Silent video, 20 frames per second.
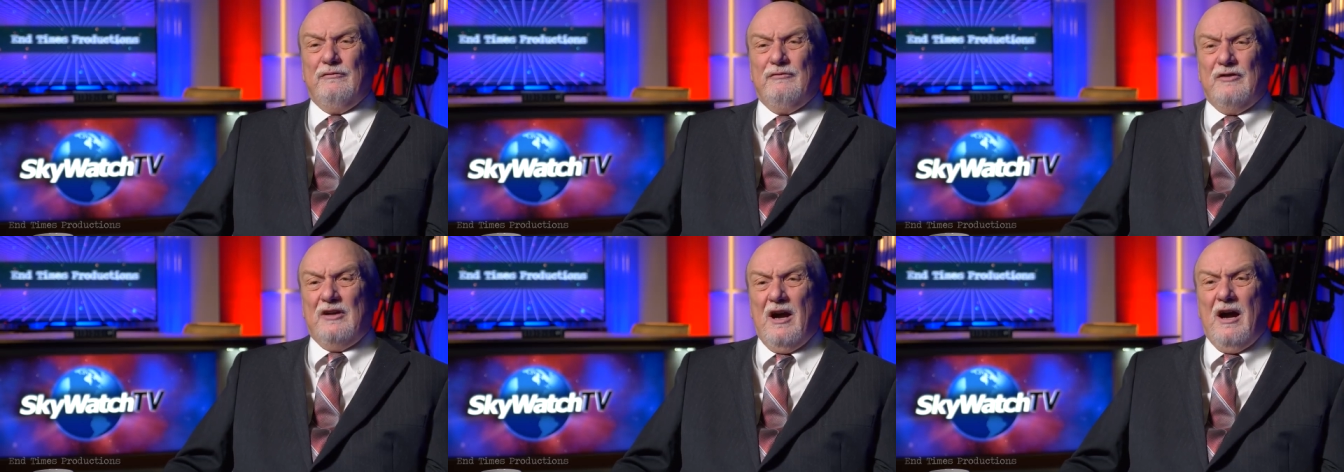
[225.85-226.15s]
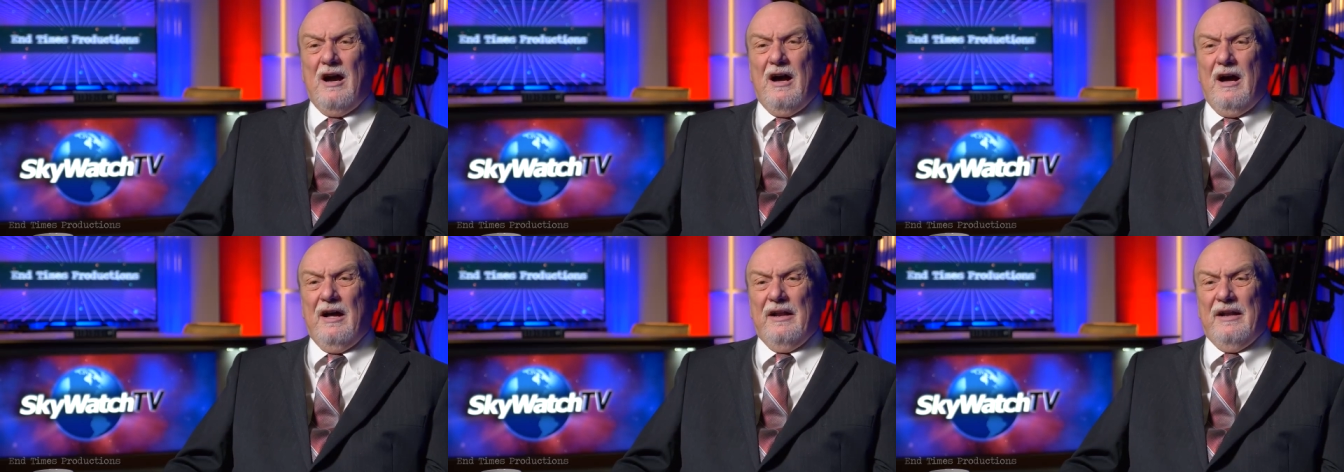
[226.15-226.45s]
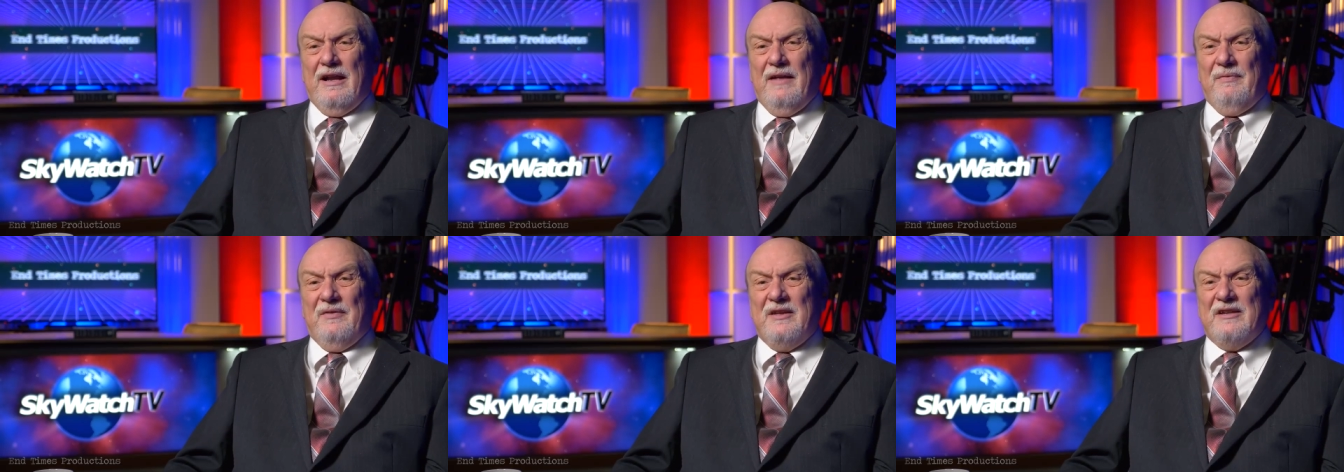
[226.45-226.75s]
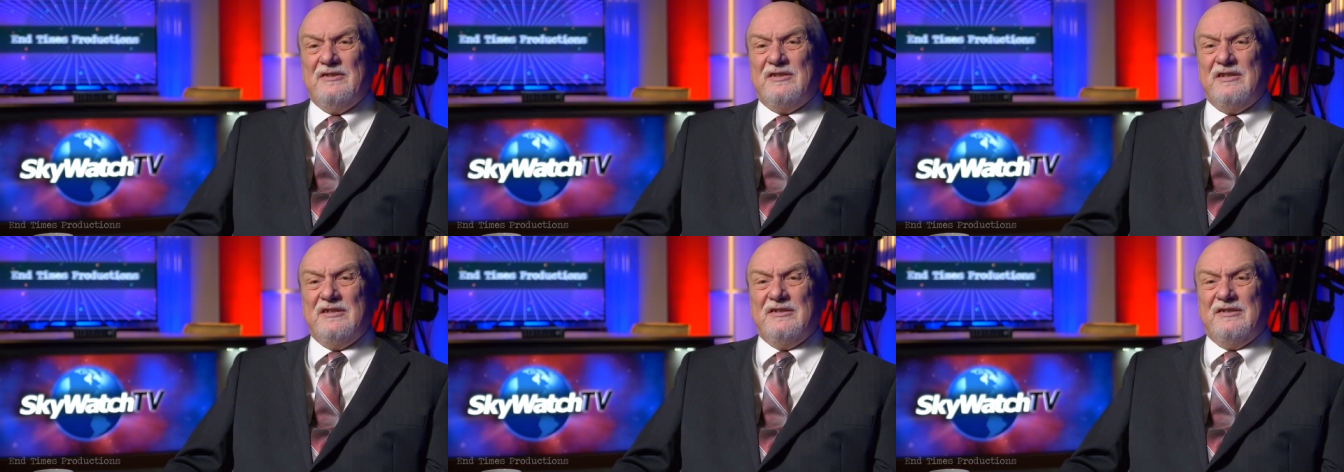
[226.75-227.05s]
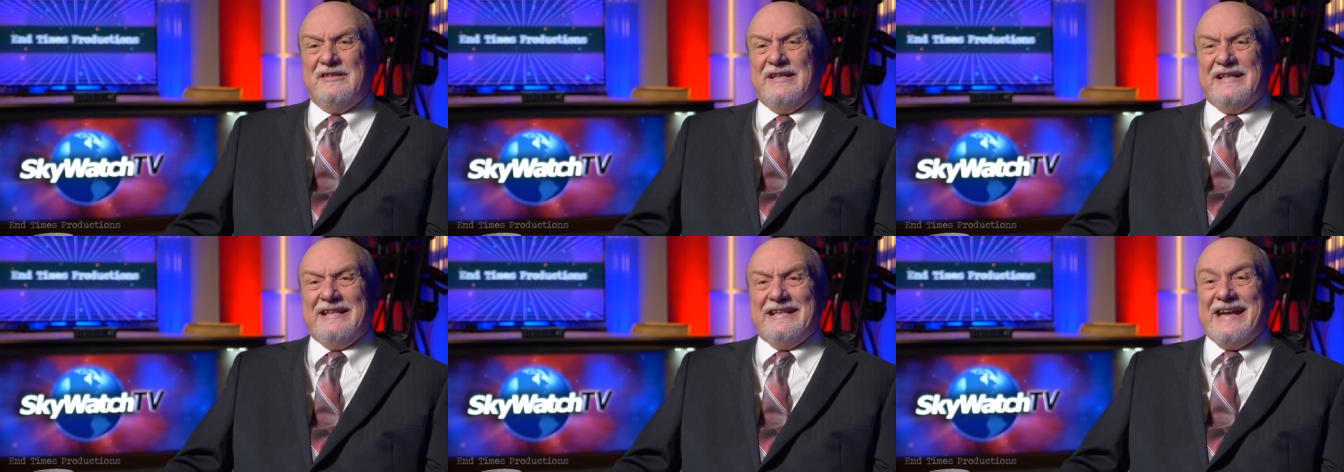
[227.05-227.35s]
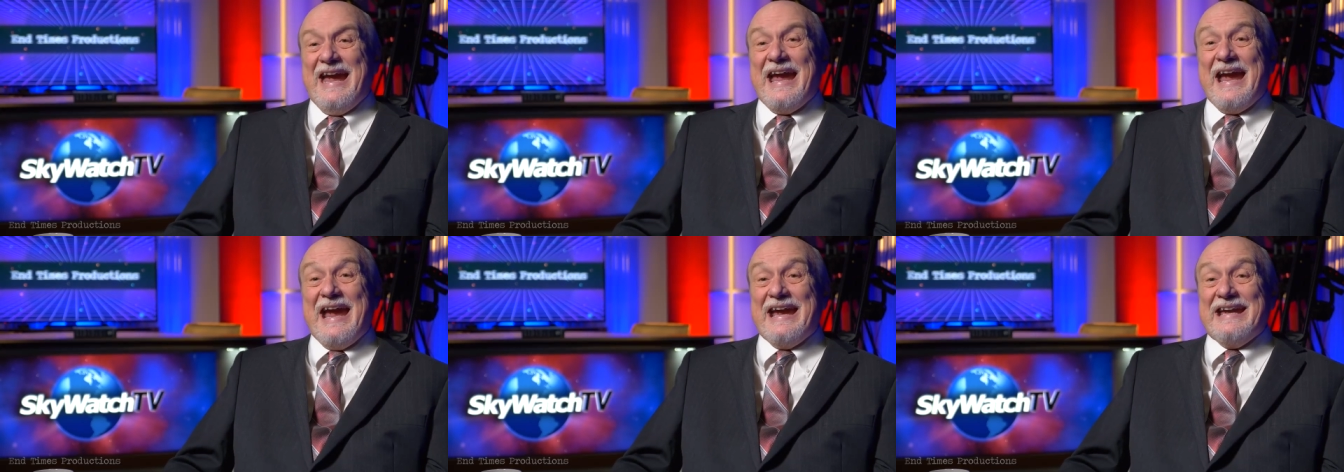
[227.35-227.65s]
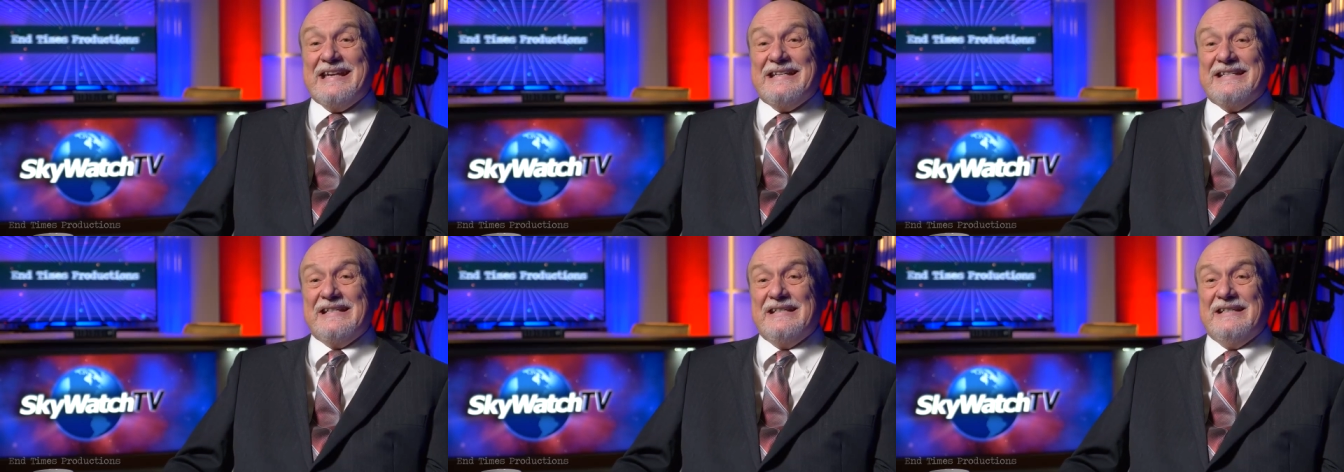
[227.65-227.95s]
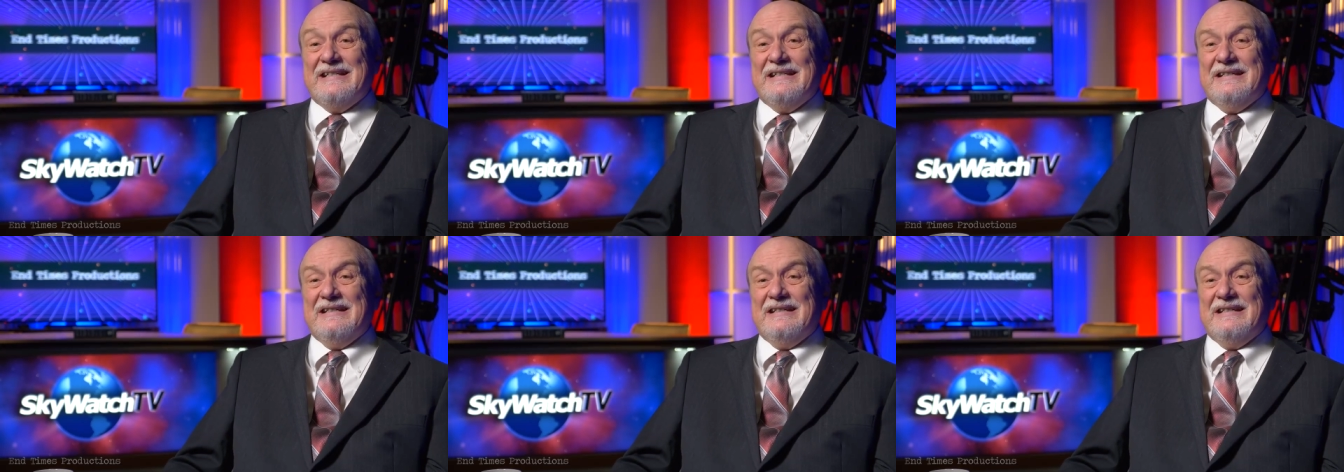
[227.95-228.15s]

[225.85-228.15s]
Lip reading: of God, and this is the gate